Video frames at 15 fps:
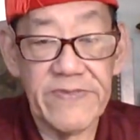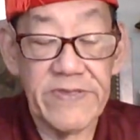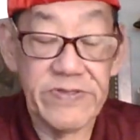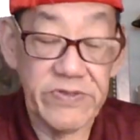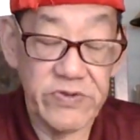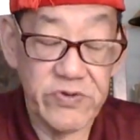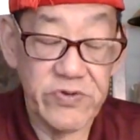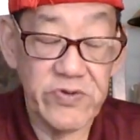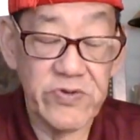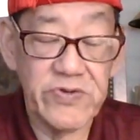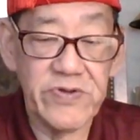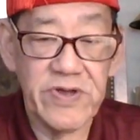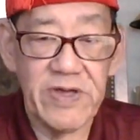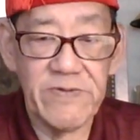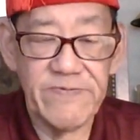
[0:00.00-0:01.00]
at the church
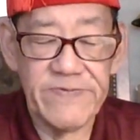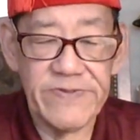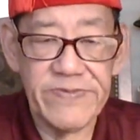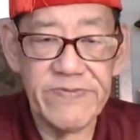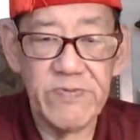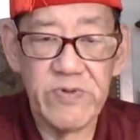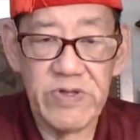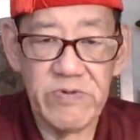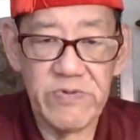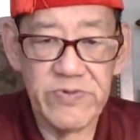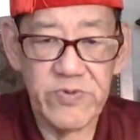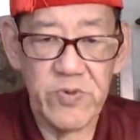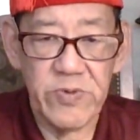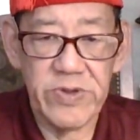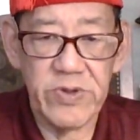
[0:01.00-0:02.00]
office, while I was
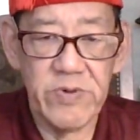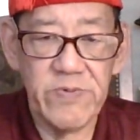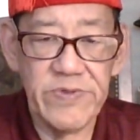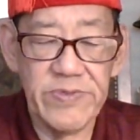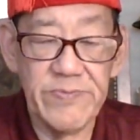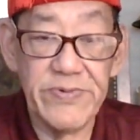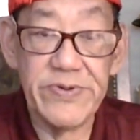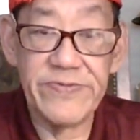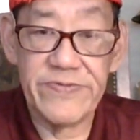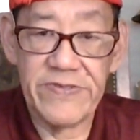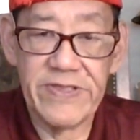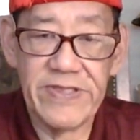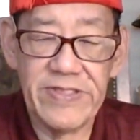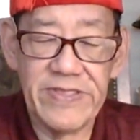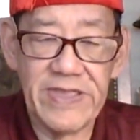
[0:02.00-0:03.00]
going over the books and
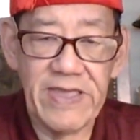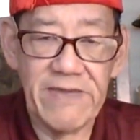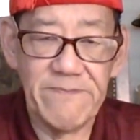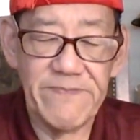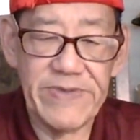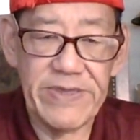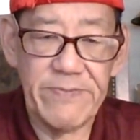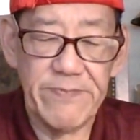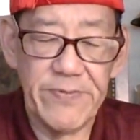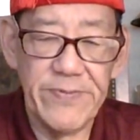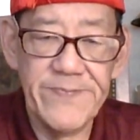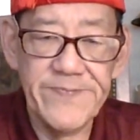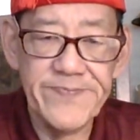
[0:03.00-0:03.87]
yelling at people,